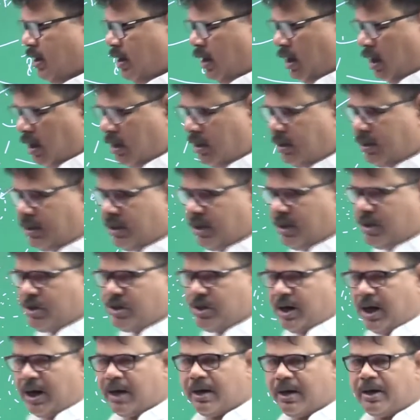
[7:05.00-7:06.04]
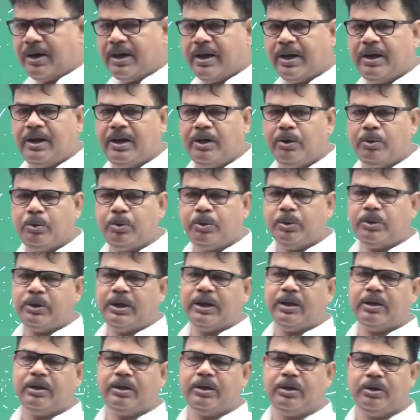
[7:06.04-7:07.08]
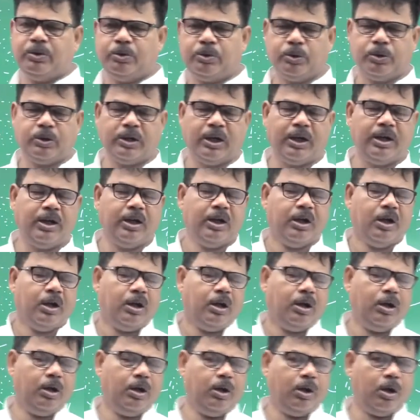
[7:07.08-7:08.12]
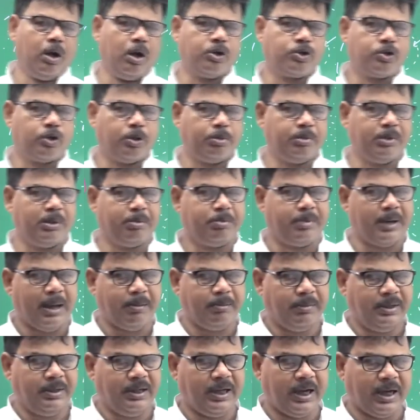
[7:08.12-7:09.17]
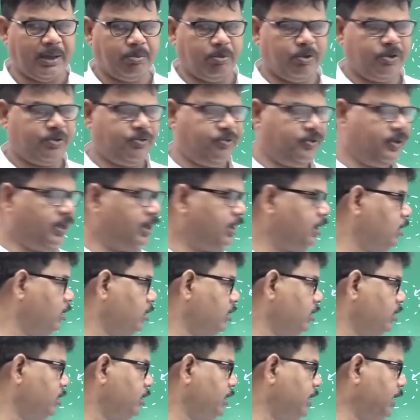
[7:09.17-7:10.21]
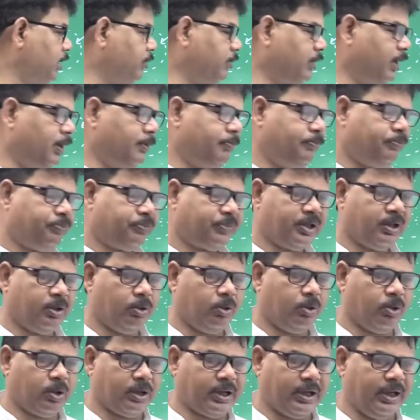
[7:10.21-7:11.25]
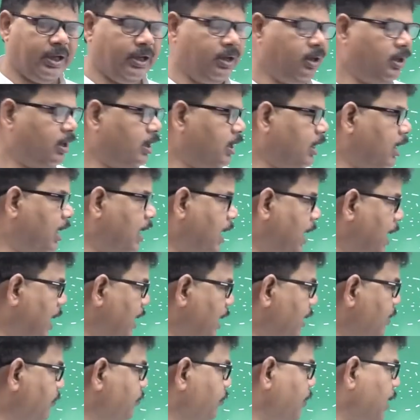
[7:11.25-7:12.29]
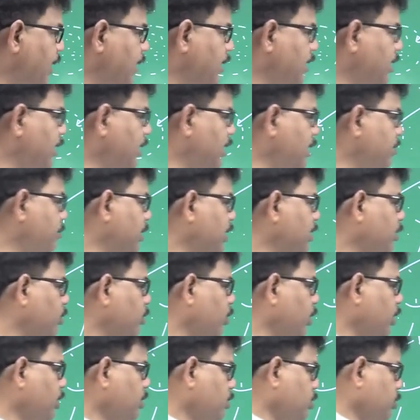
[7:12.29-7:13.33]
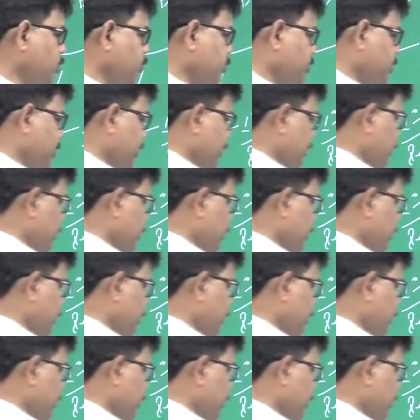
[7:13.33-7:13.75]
Earth started due to the loss of the primary atmosphere. Getting well? Okay? And finally, particularly you see,